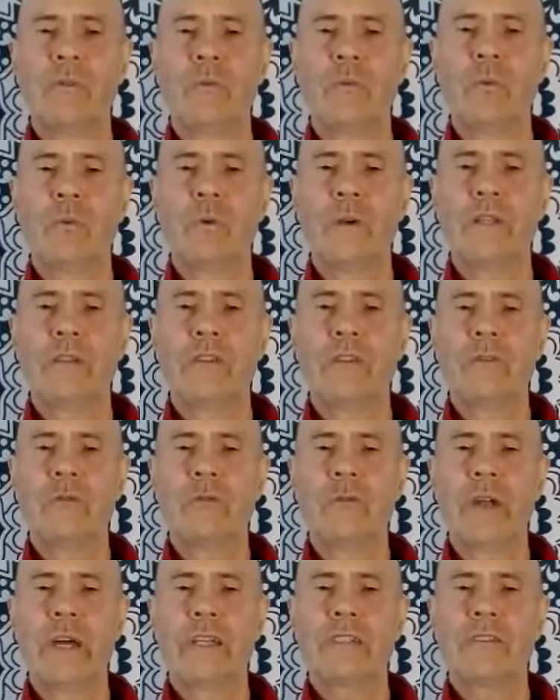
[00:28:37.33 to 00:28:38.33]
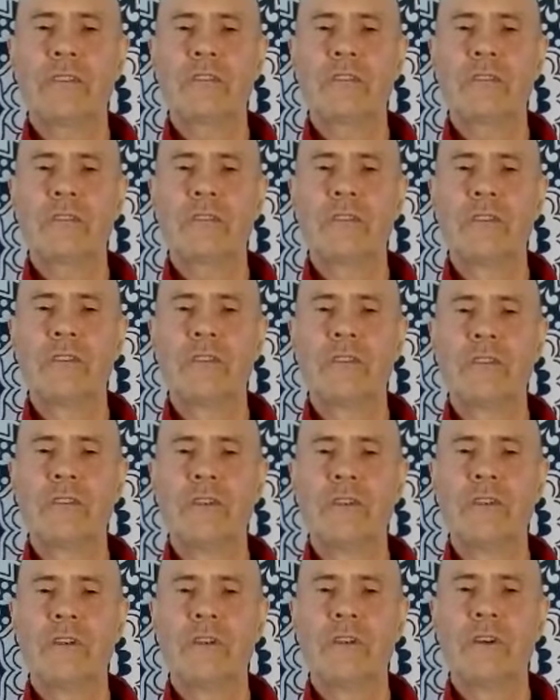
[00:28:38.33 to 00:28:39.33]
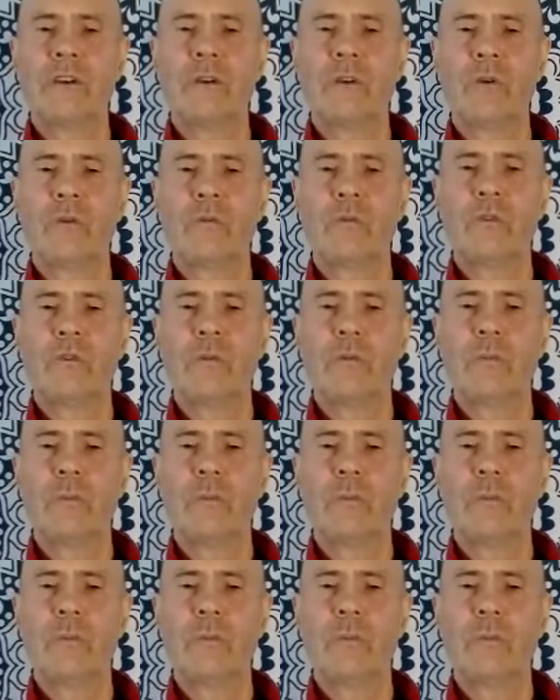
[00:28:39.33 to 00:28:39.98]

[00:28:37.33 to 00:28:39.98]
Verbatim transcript: with the rest of your